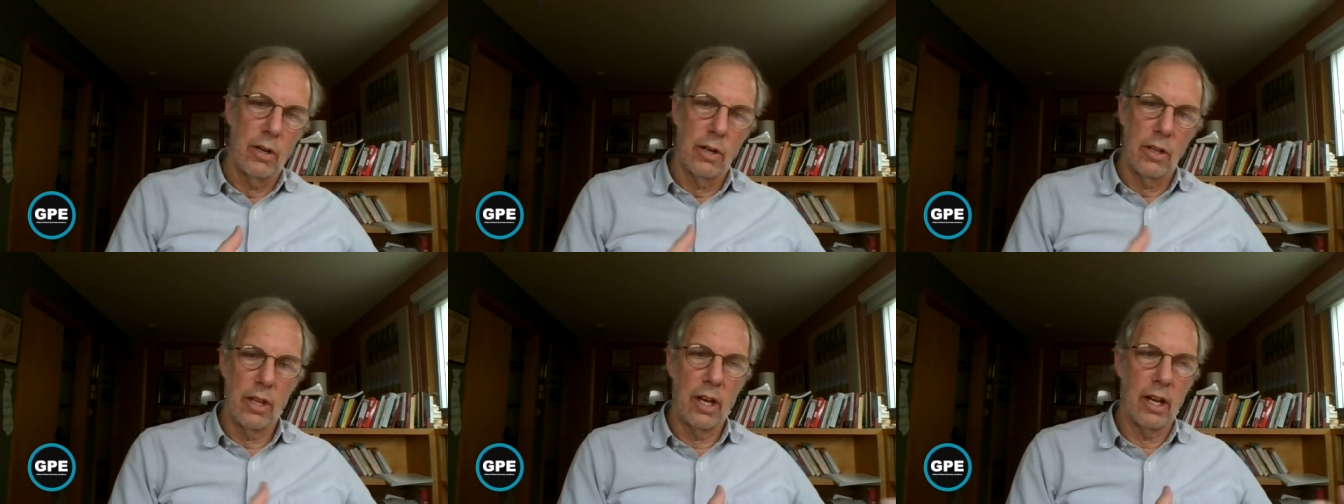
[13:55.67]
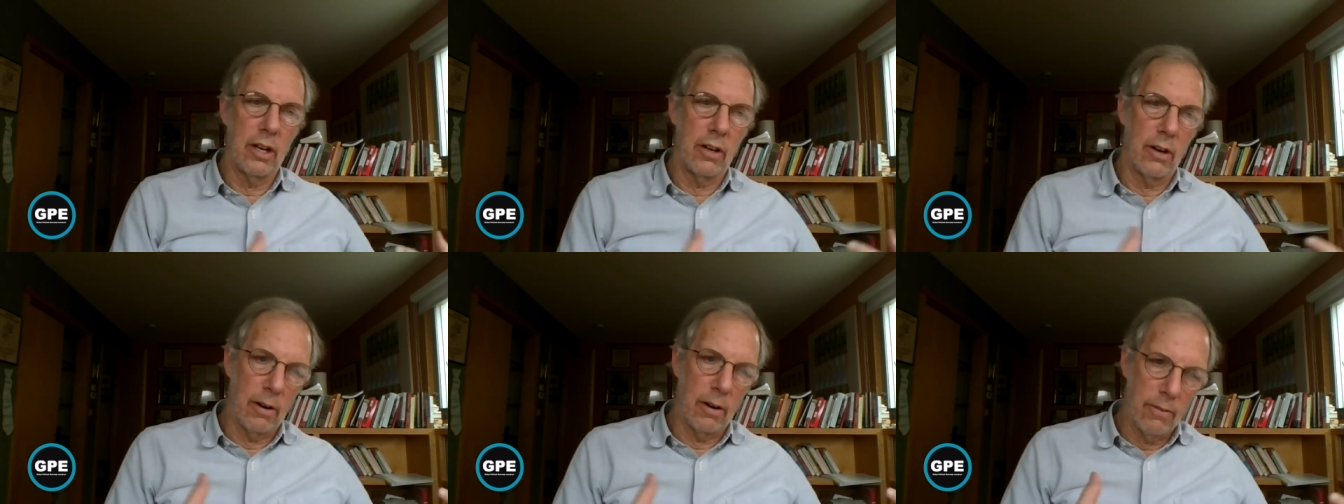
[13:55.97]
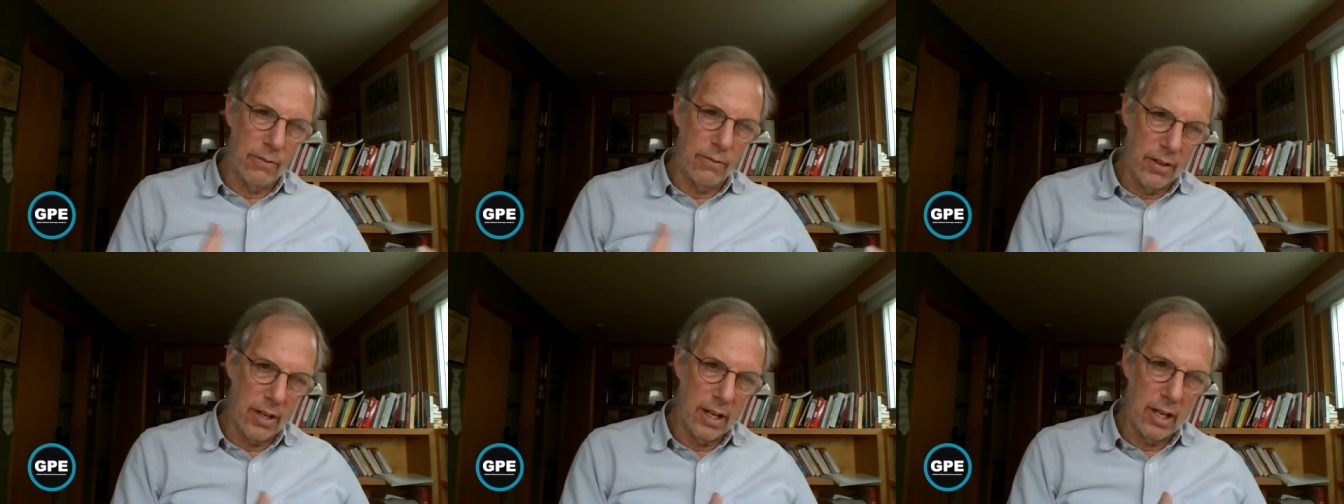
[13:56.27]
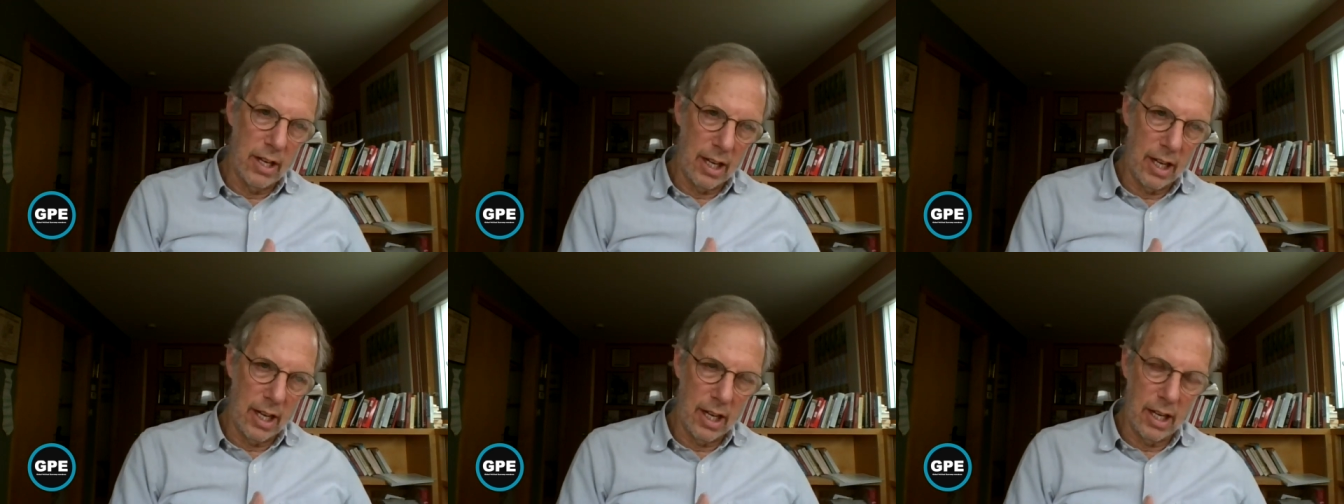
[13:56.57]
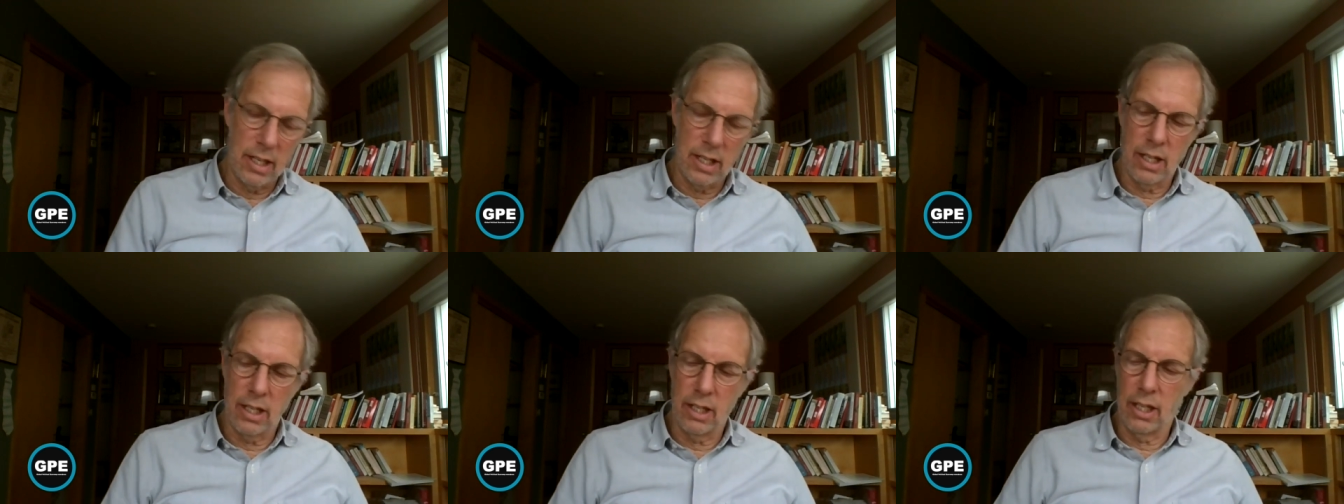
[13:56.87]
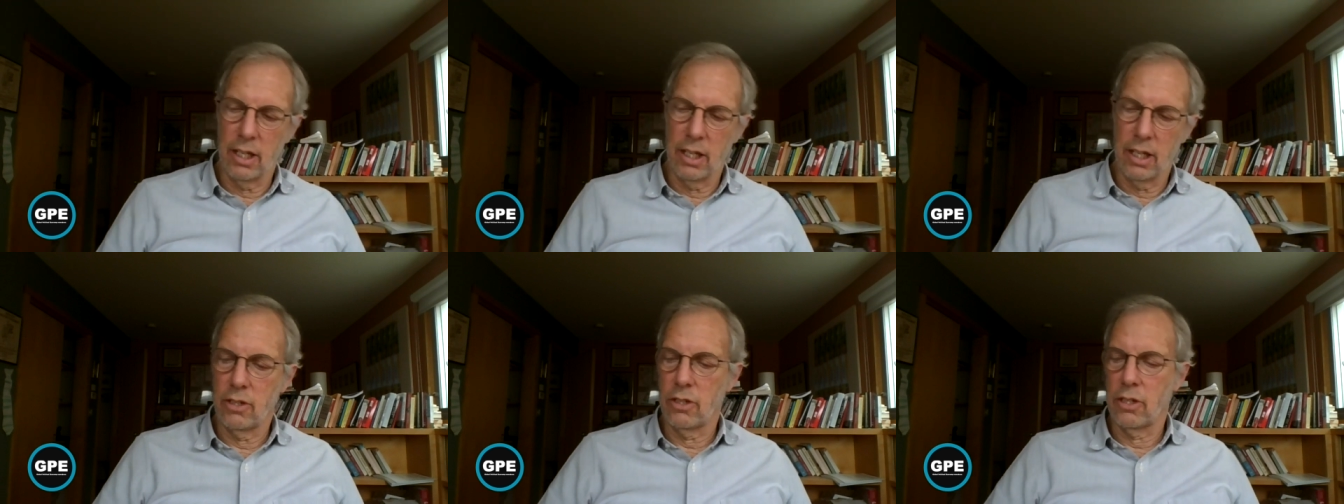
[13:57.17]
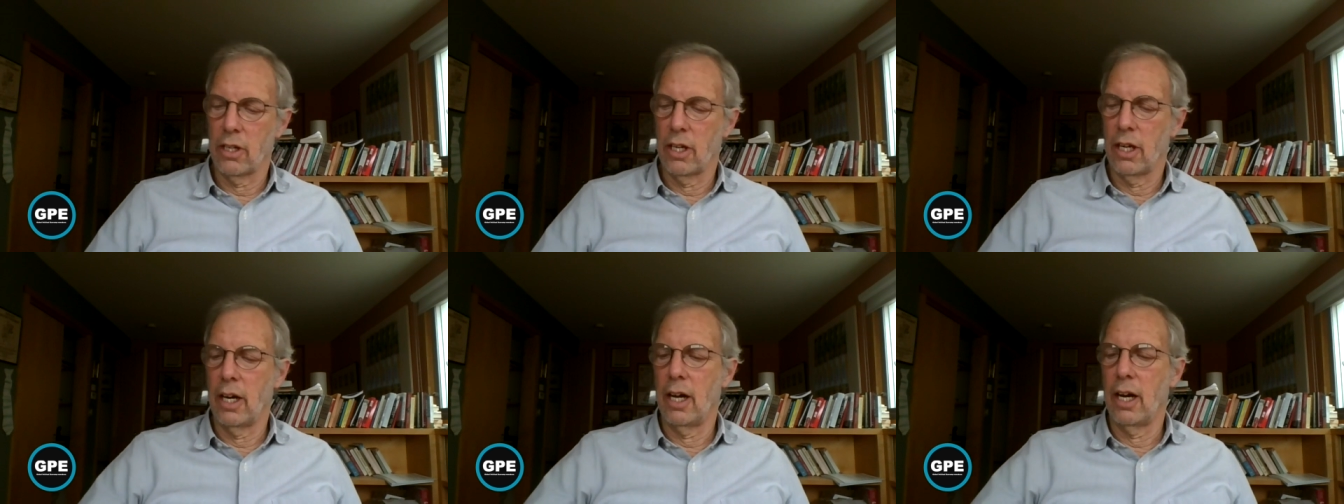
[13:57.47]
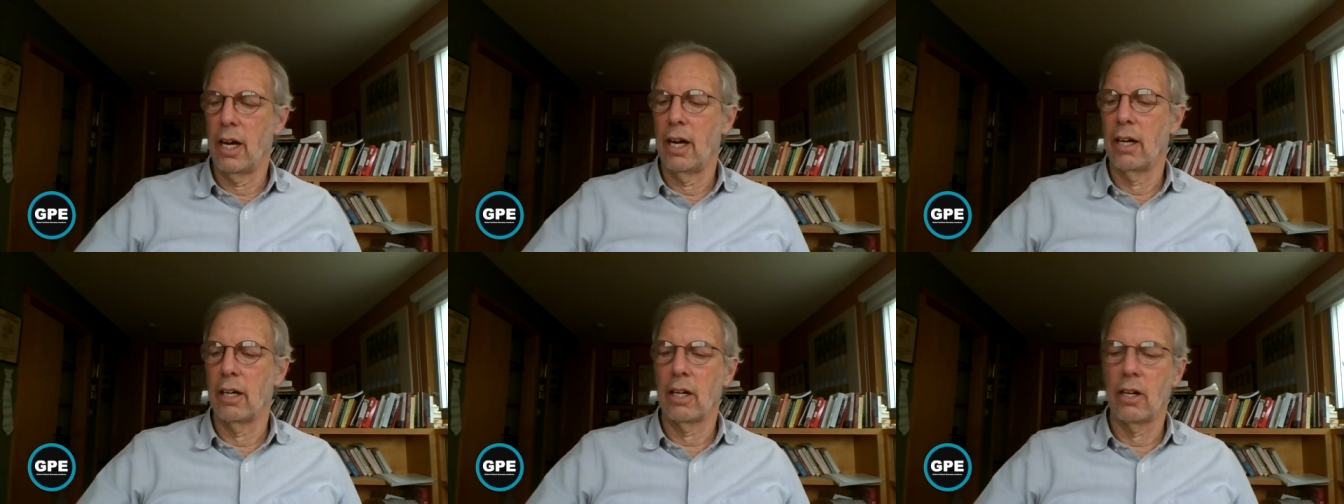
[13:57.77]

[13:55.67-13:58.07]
that are feeding into these uh,